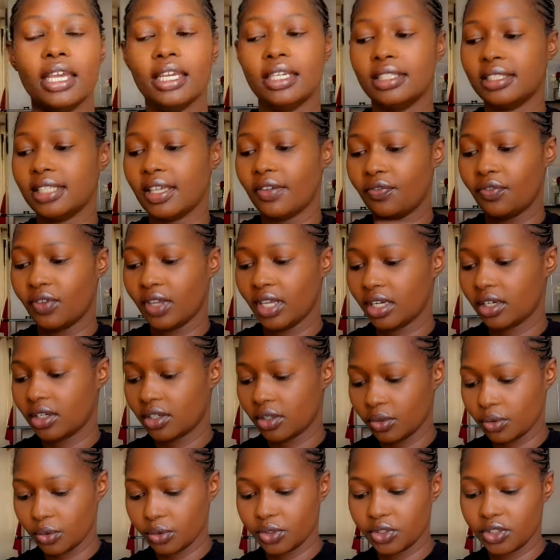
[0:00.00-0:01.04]
It's a fake
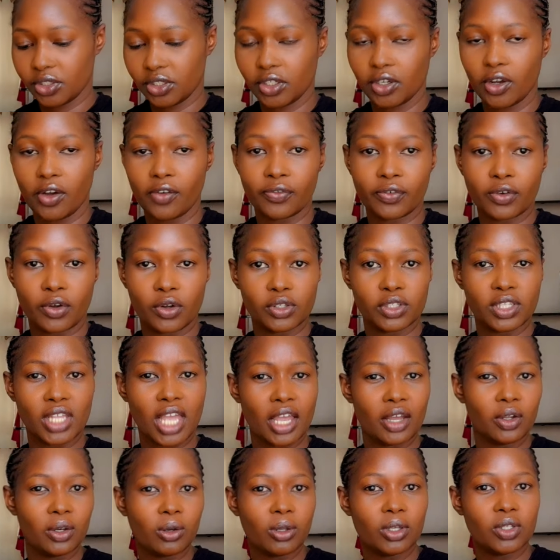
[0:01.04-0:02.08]
Gucci, of course.
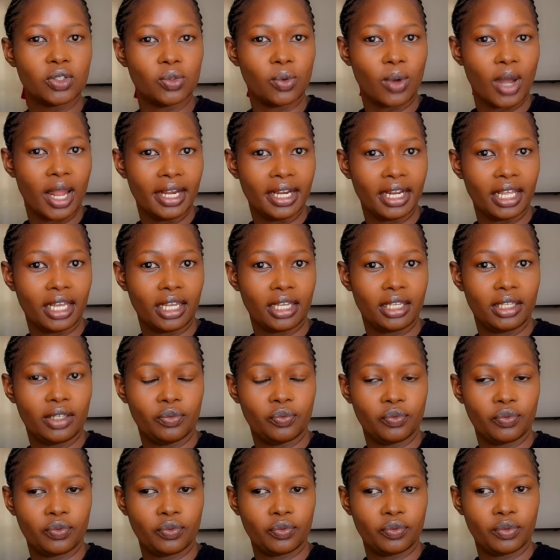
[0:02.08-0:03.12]
I always wonder
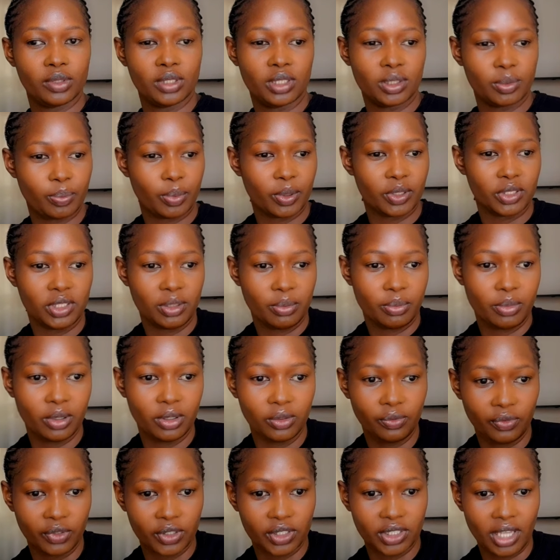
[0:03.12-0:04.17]
if it's
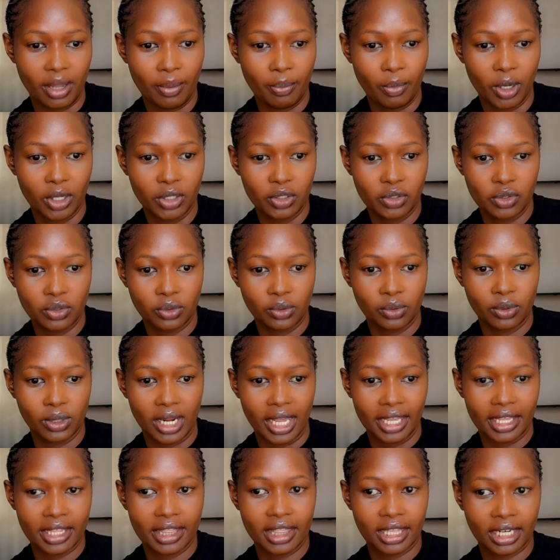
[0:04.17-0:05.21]
possible for someone to
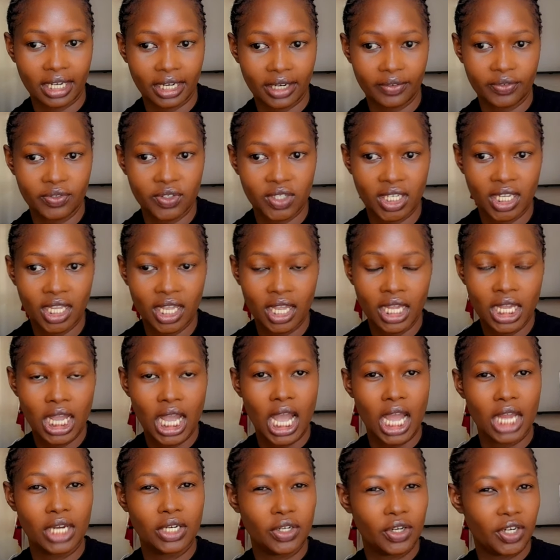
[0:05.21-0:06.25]
like thrift
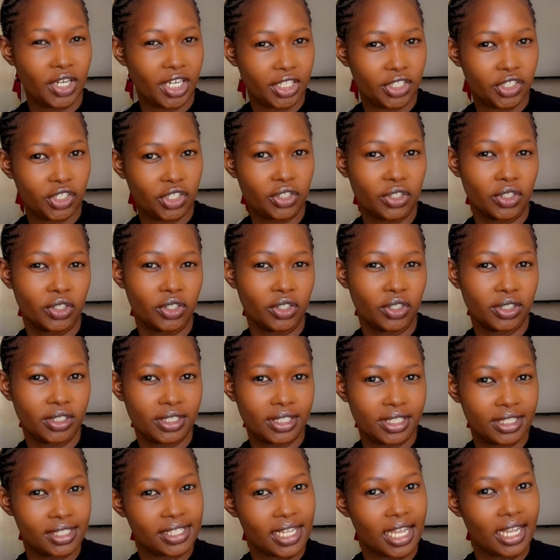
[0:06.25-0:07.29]
an
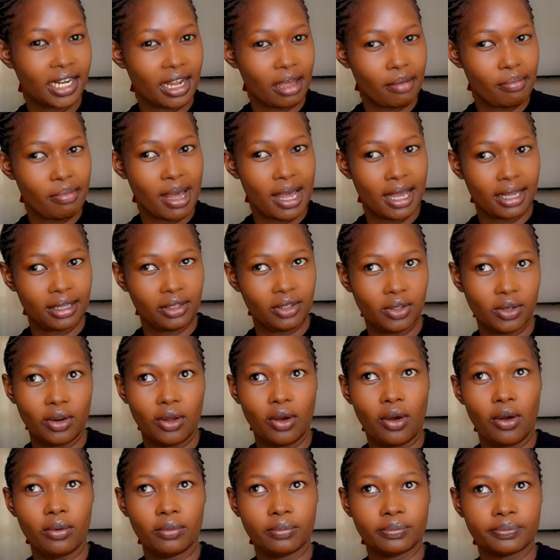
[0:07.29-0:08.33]
original designer bag, you
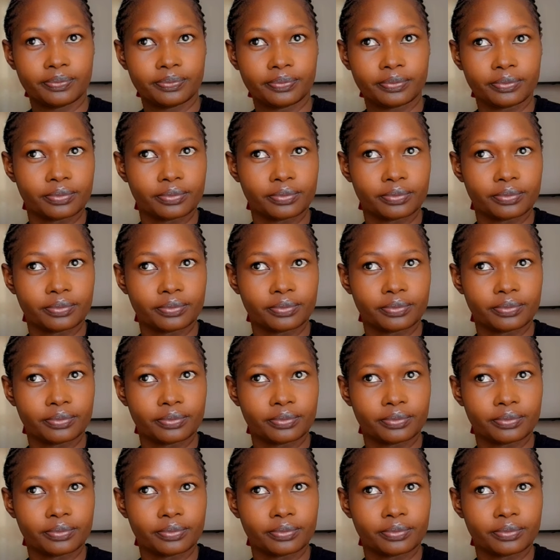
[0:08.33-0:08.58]
know.